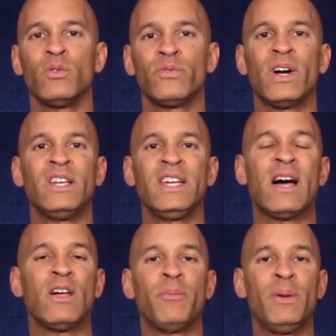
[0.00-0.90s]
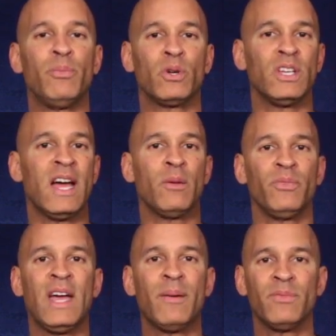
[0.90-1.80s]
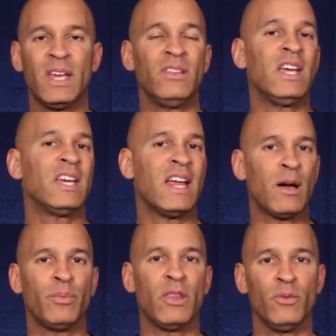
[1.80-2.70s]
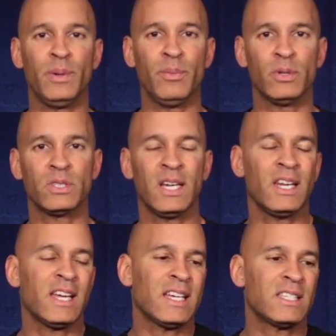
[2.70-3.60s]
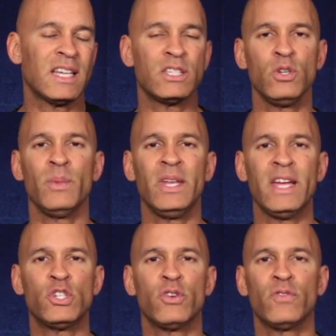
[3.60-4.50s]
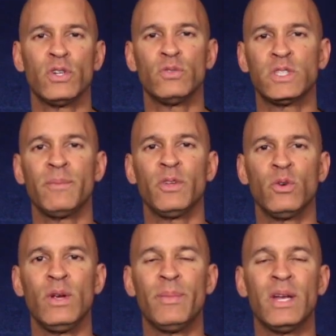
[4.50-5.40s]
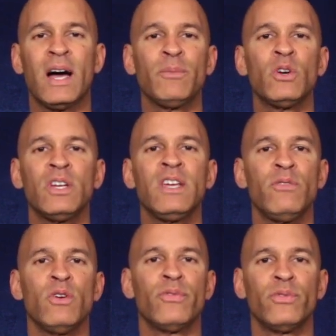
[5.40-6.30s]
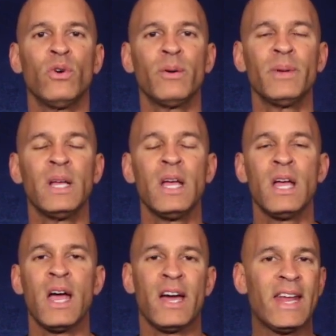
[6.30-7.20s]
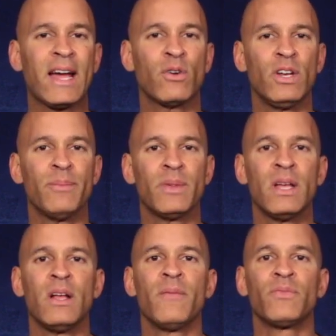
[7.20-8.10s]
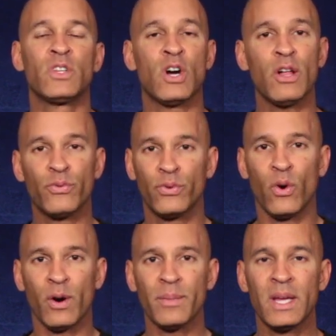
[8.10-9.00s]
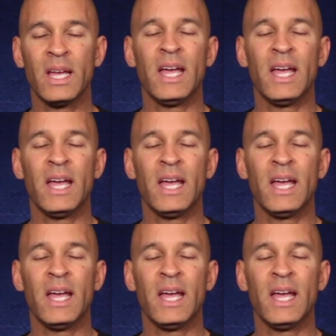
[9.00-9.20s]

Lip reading: finding out how people can help them than they can help other people. And I guess that's human nature for some degree, but I'm going to give you an acronym called FORM